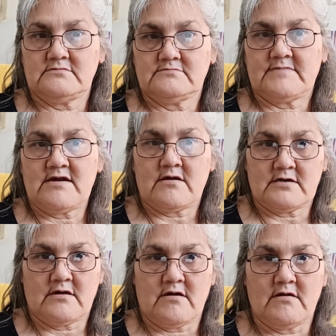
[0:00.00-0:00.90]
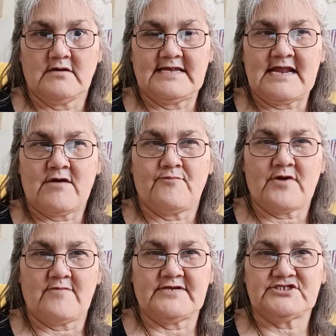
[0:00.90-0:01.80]
my art haul, and I'll
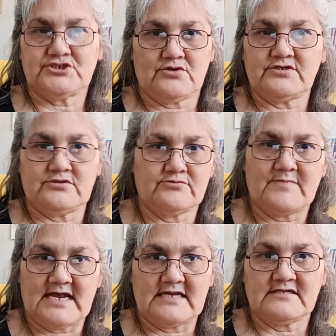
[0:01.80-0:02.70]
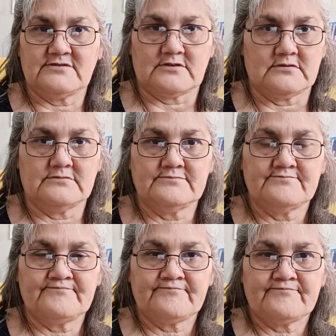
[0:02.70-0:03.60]
probably show you my little
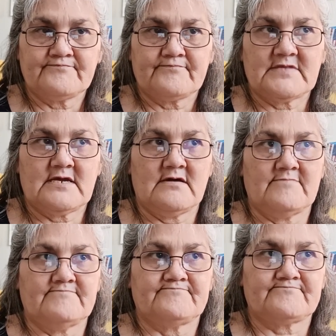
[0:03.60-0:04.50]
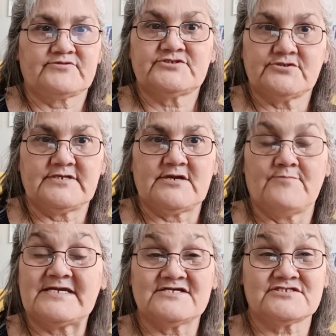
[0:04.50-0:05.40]
studio
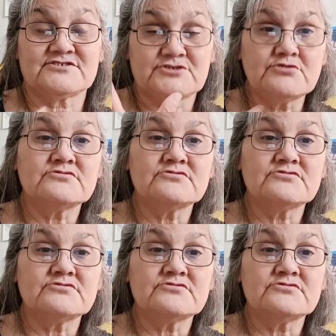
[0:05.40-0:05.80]
because it's too